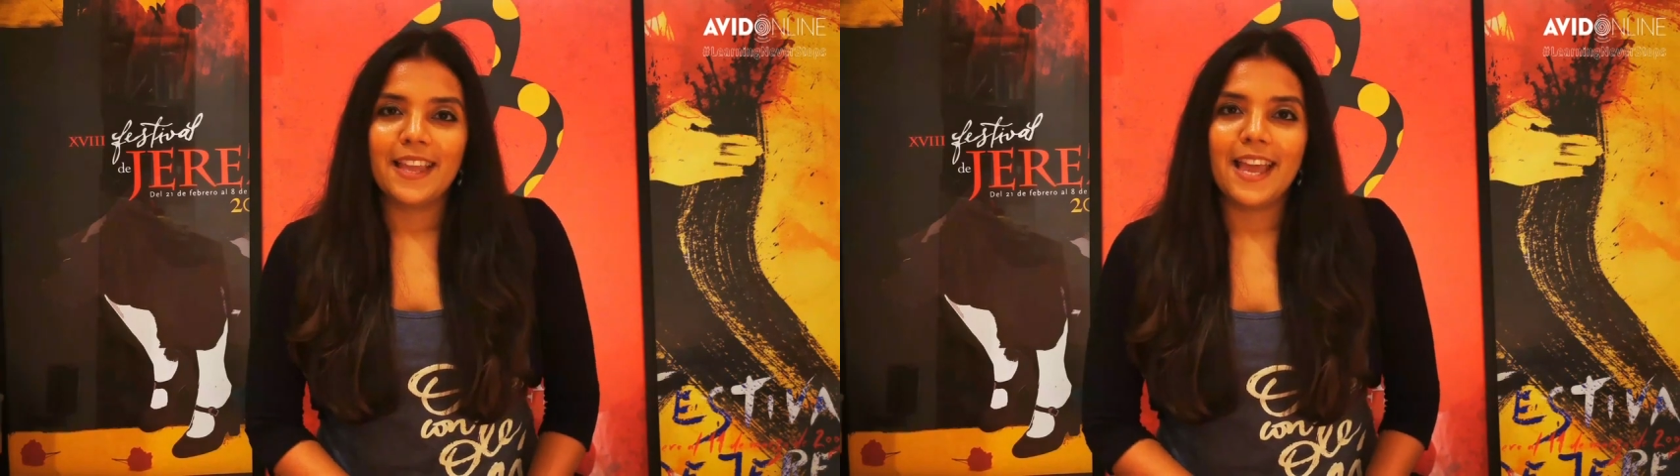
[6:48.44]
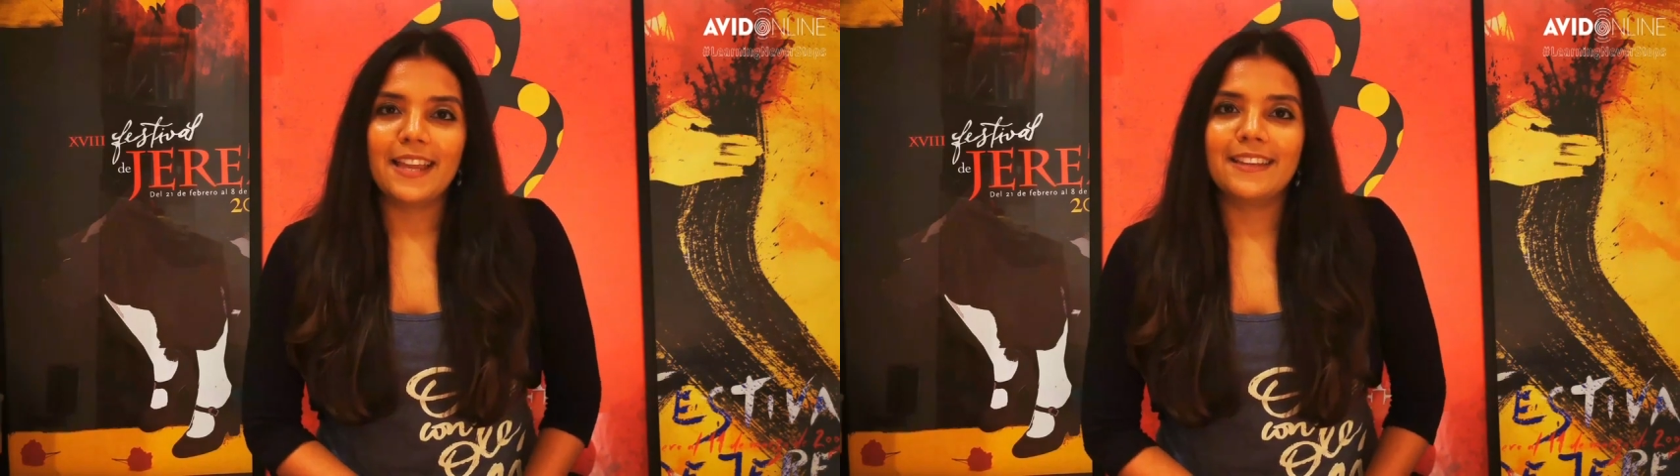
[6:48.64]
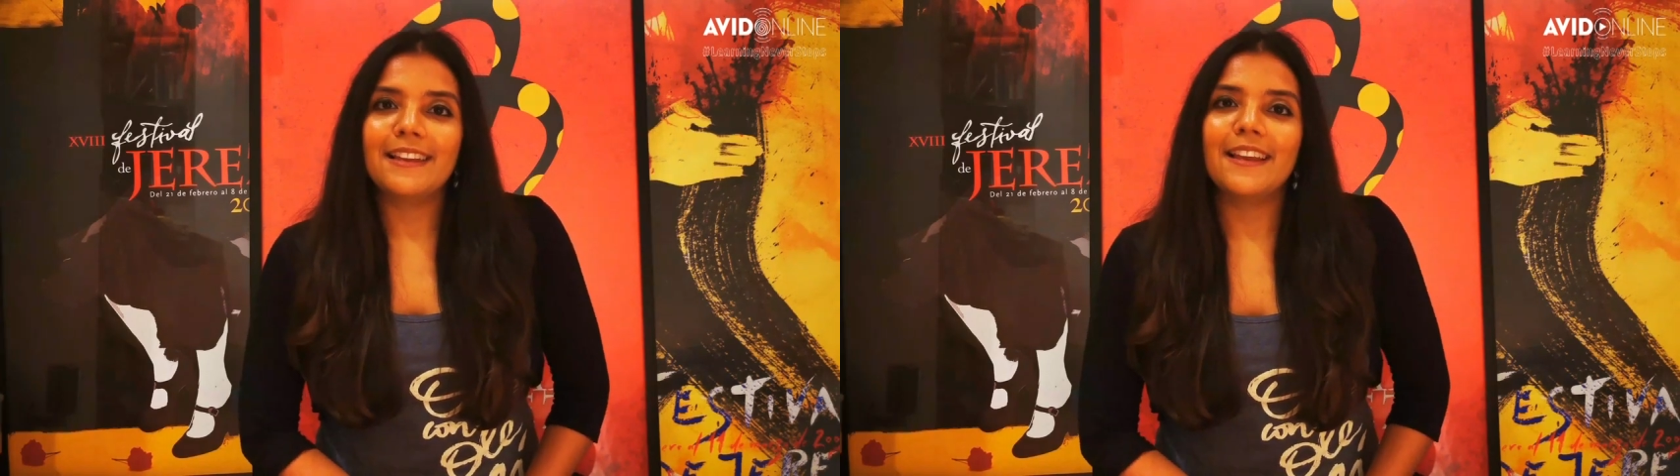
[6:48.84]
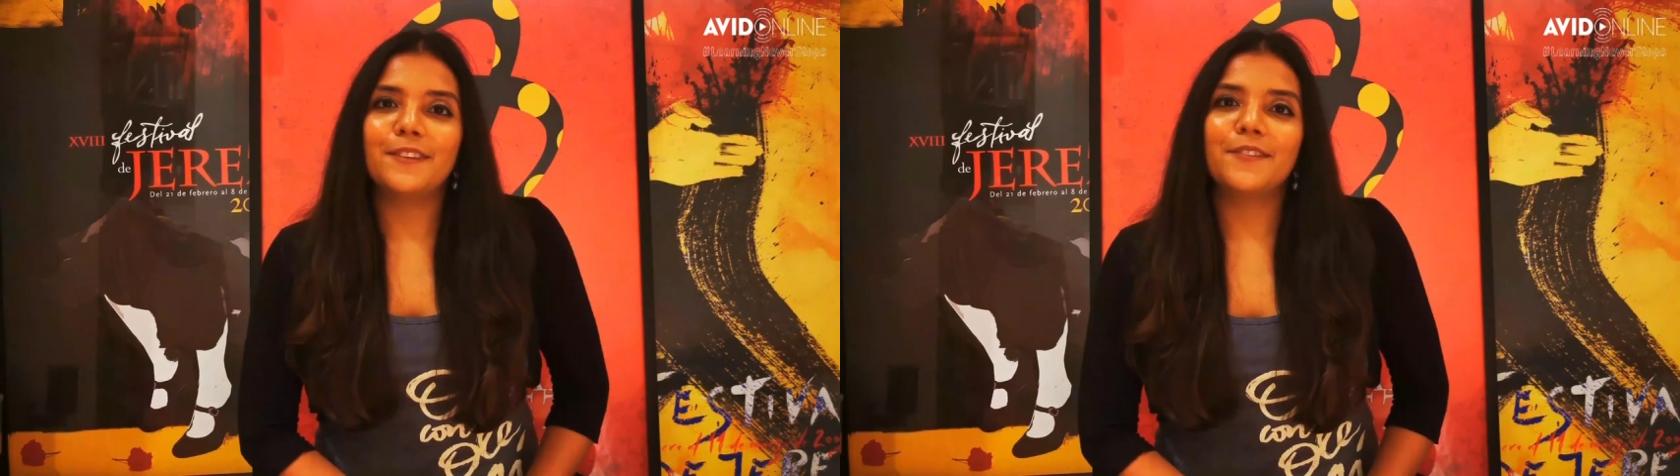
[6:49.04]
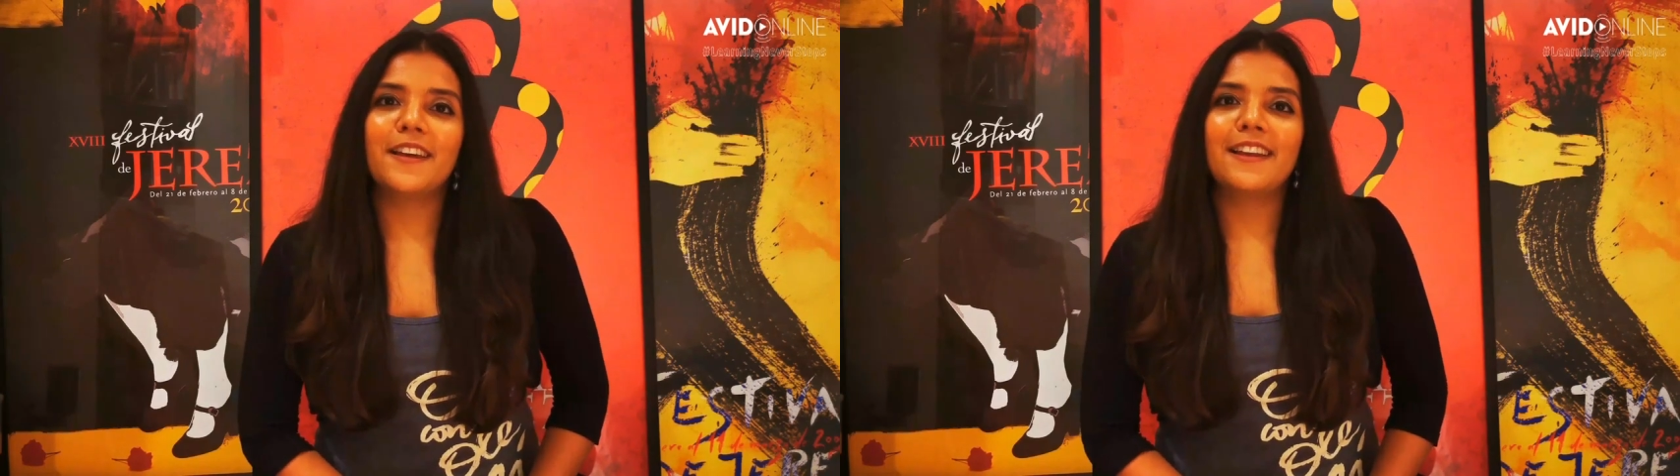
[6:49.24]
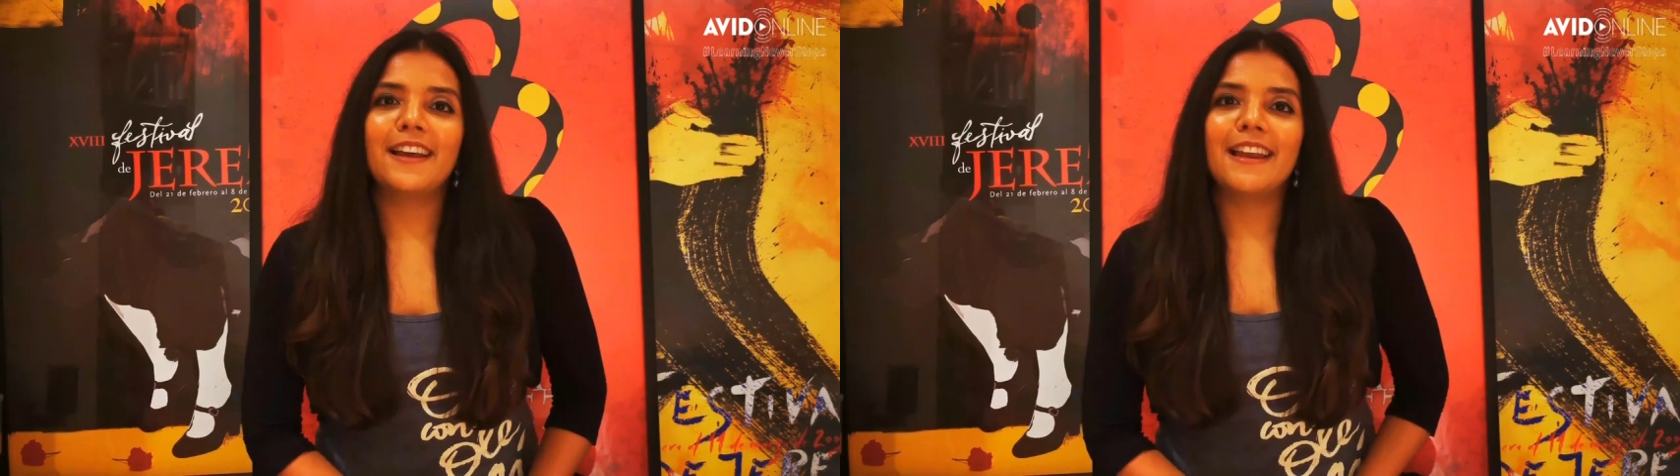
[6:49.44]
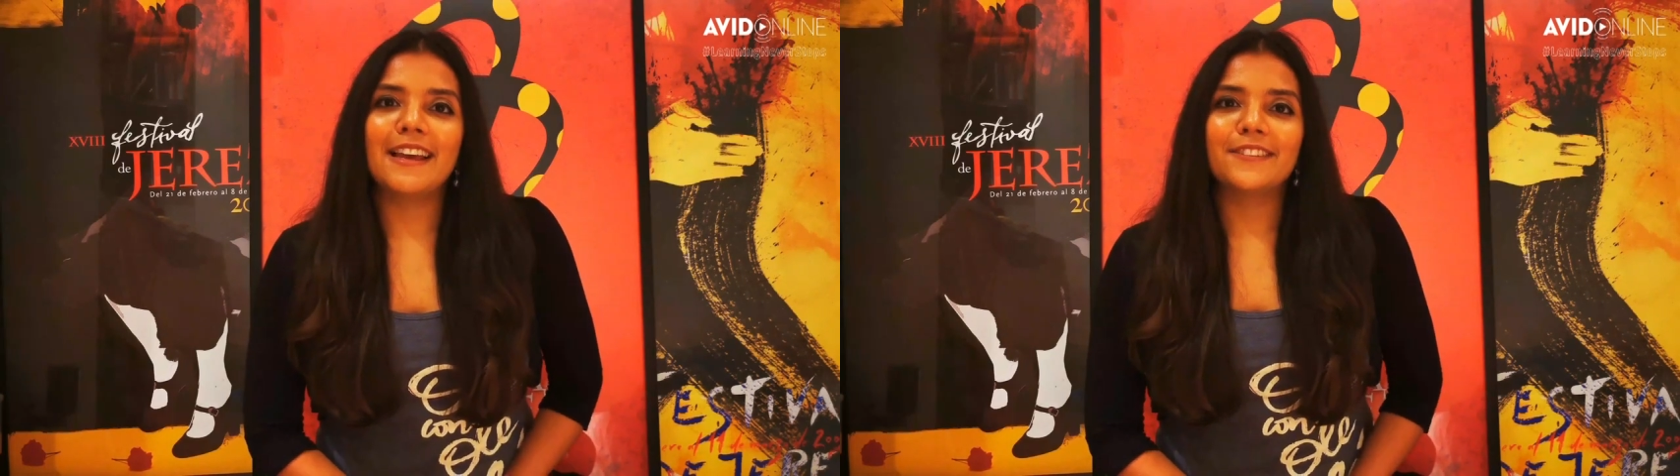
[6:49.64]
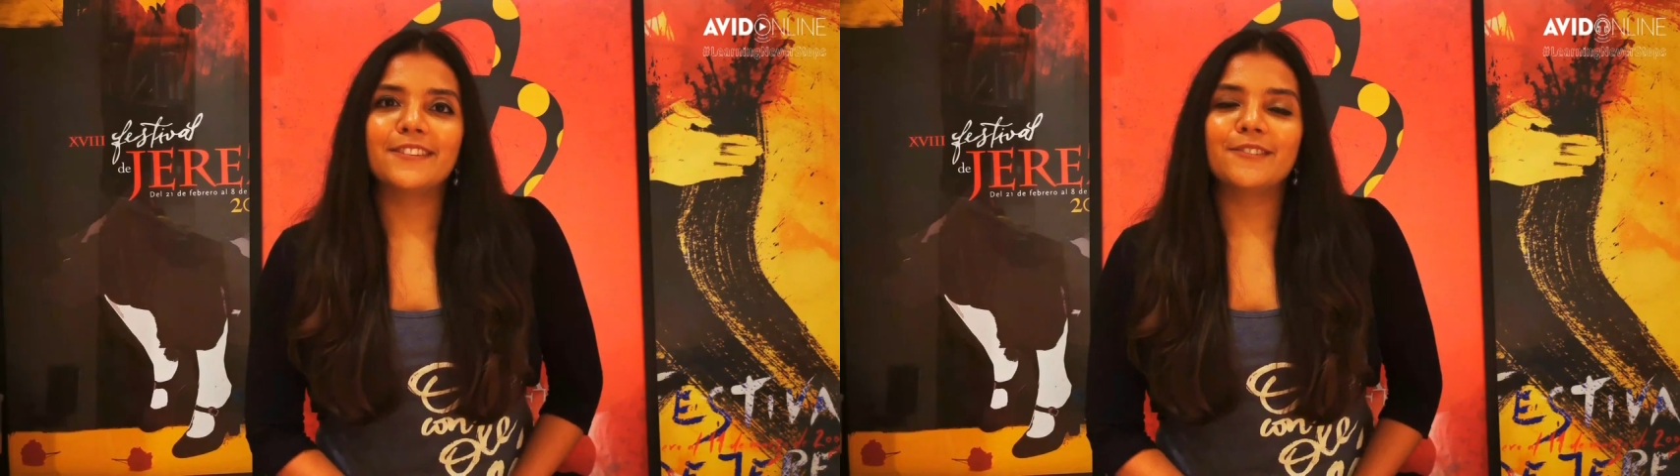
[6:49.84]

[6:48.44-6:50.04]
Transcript: And in light of that, I'd like